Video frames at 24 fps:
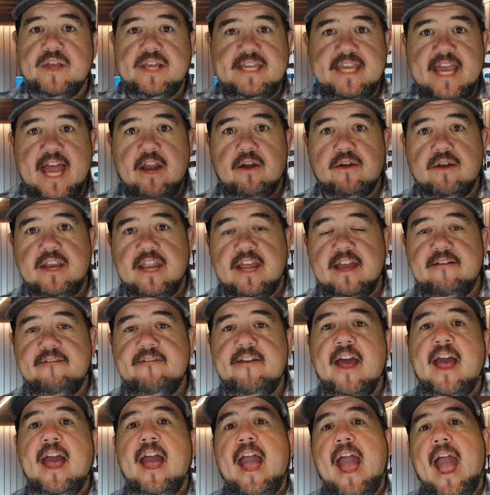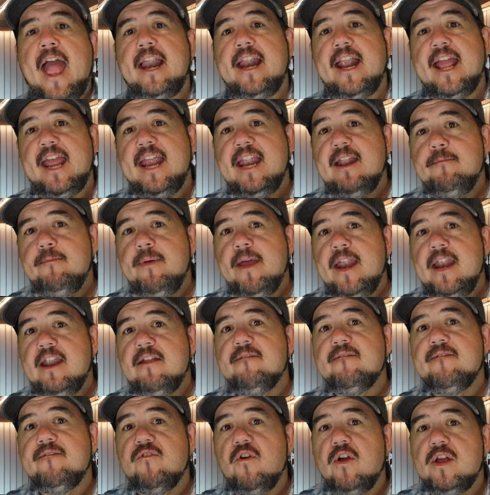a center diff, and an
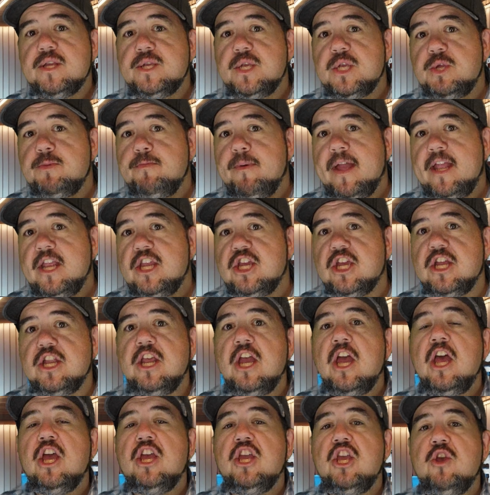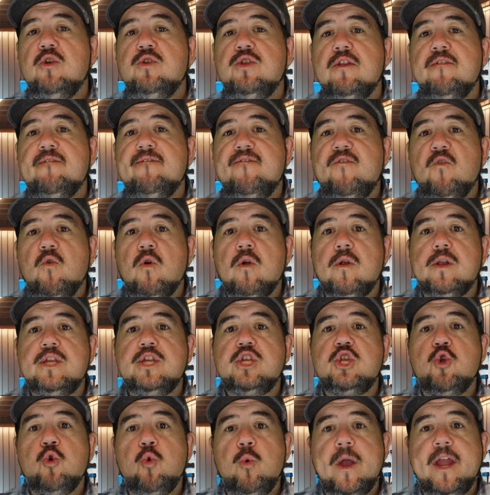independent front suspension using Ford's
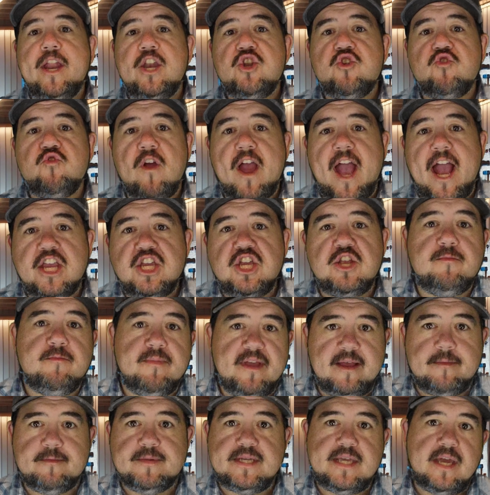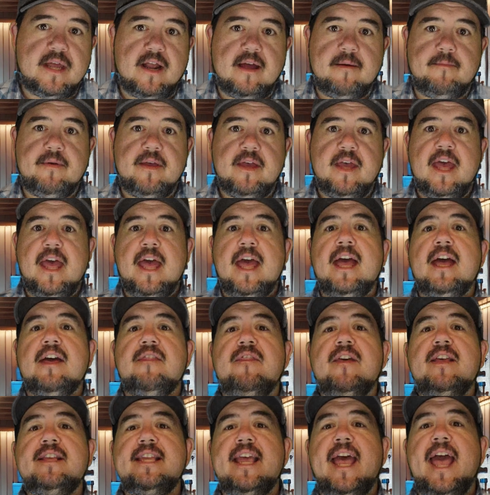twin traction beam setup.
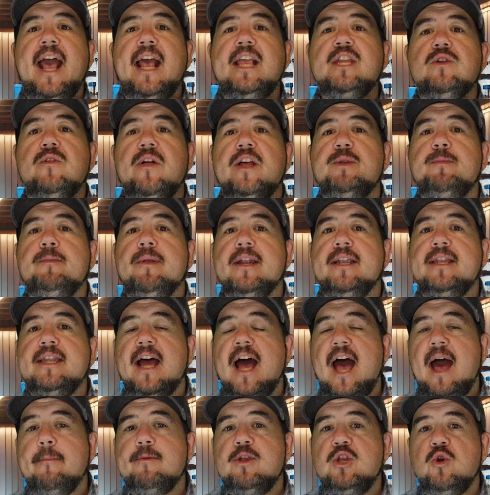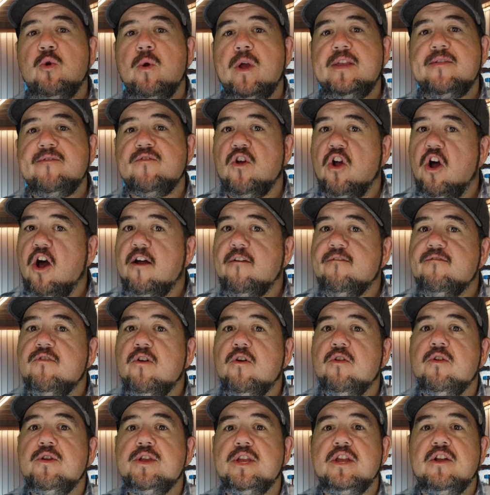This axle has been a top choice for
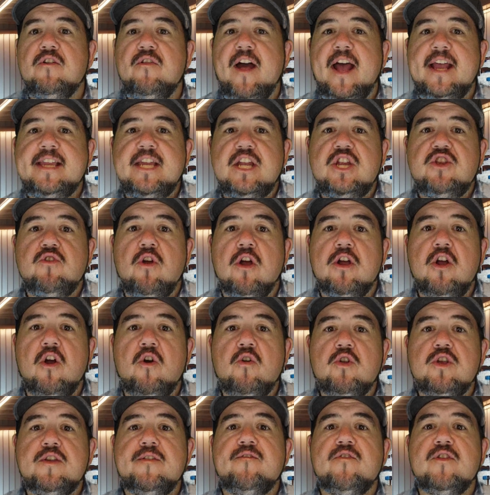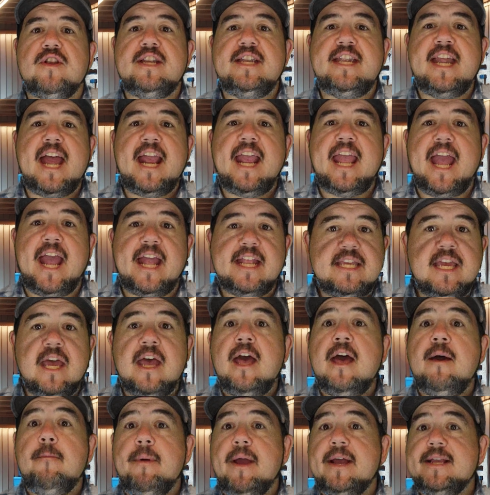off-roaders and classic truck owners for decades
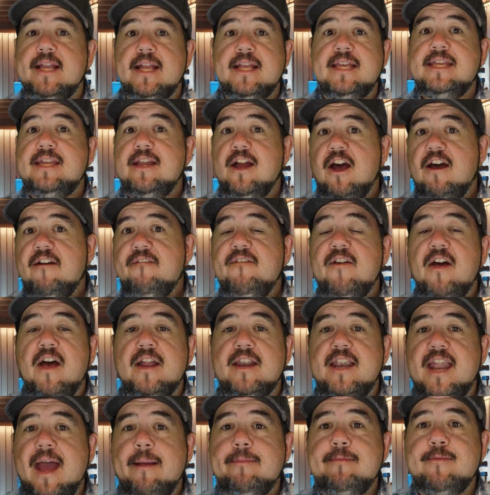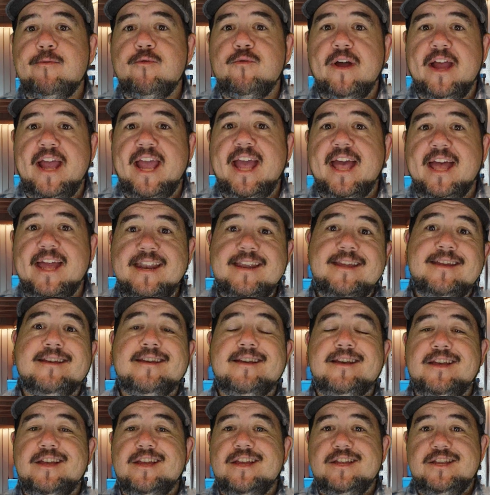because it's tough, adaptable, and,
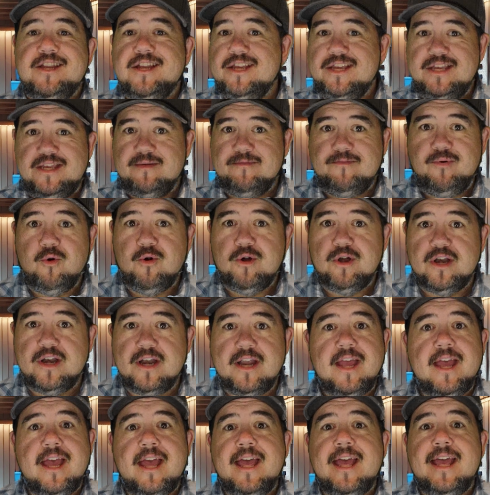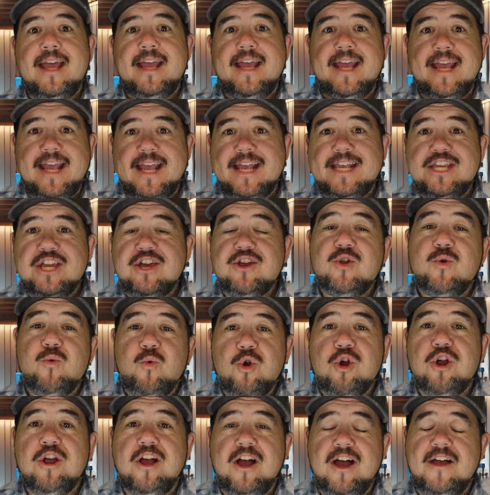this is important, easier to
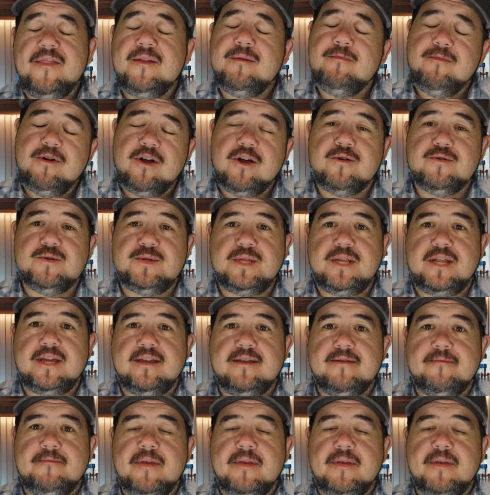work on than most.